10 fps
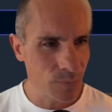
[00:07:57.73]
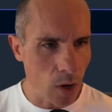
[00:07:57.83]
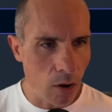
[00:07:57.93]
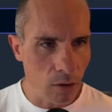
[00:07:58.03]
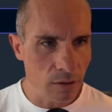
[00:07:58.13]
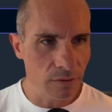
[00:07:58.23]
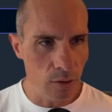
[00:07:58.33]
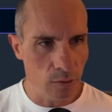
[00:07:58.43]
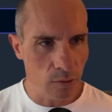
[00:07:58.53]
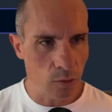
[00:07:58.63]
all of
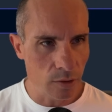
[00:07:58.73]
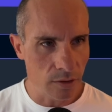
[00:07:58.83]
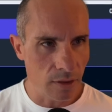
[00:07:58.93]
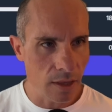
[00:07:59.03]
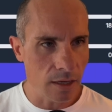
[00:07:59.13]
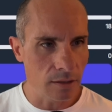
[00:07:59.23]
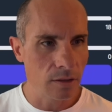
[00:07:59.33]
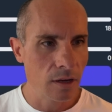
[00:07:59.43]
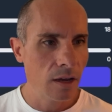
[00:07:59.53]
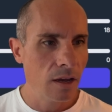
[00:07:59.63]
those sorts of things.
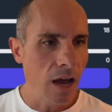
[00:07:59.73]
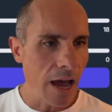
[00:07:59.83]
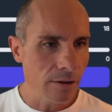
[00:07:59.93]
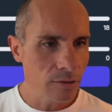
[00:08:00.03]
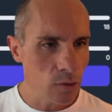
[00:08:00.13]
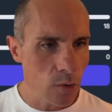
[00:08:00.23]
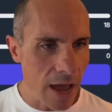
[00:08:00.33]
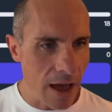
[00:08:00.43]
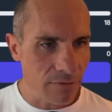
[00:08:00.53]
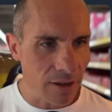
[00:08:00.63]
I also have